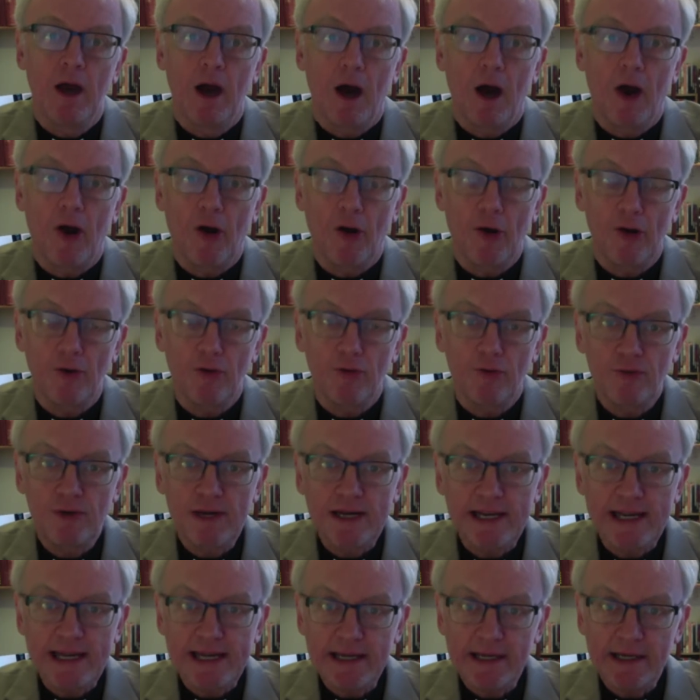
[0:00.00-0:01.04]
Our
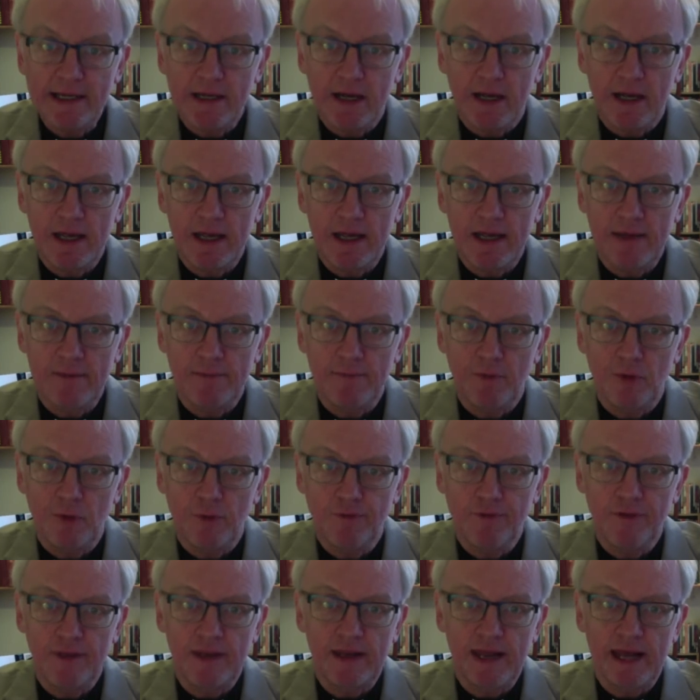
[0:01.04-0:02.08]
reading
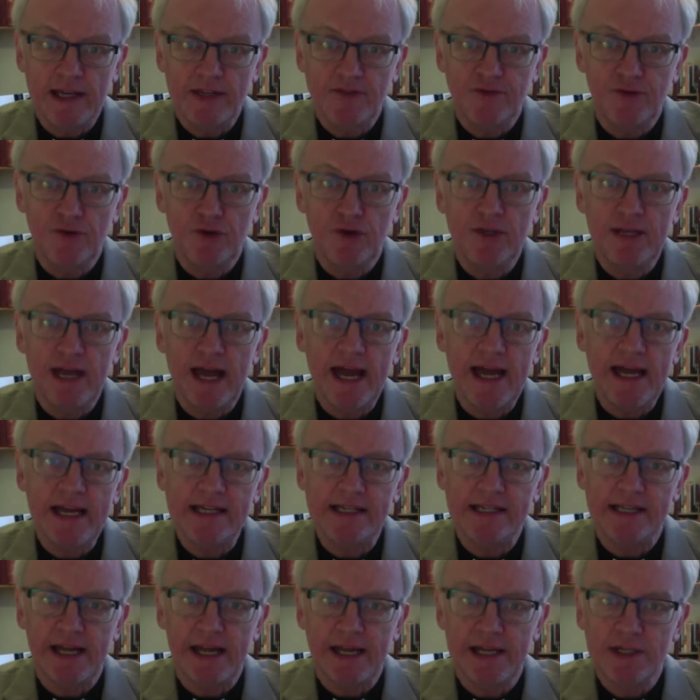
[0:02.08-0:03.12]
over the next few
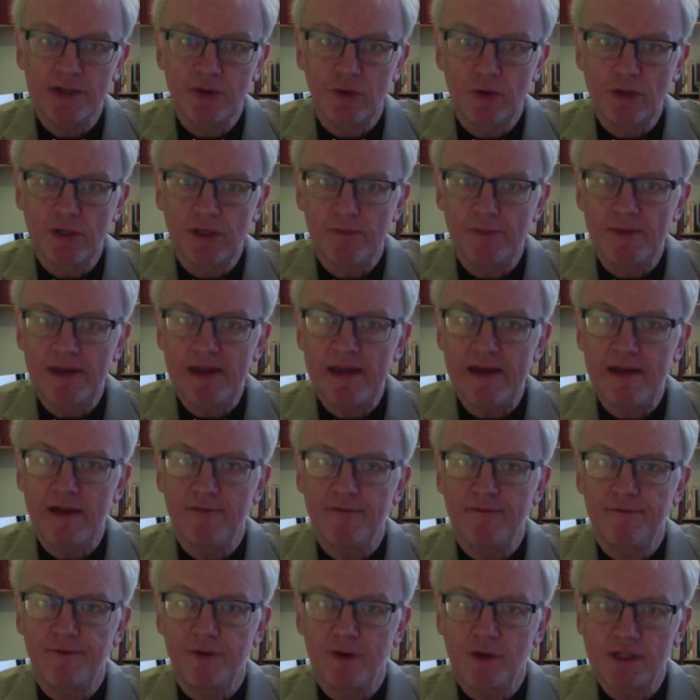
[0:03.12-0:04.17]
days is going to be
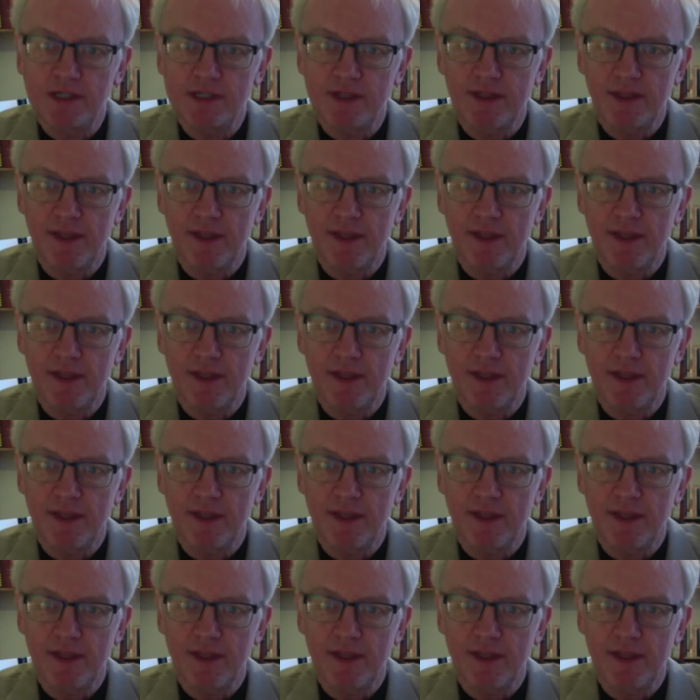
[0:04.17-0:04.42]
1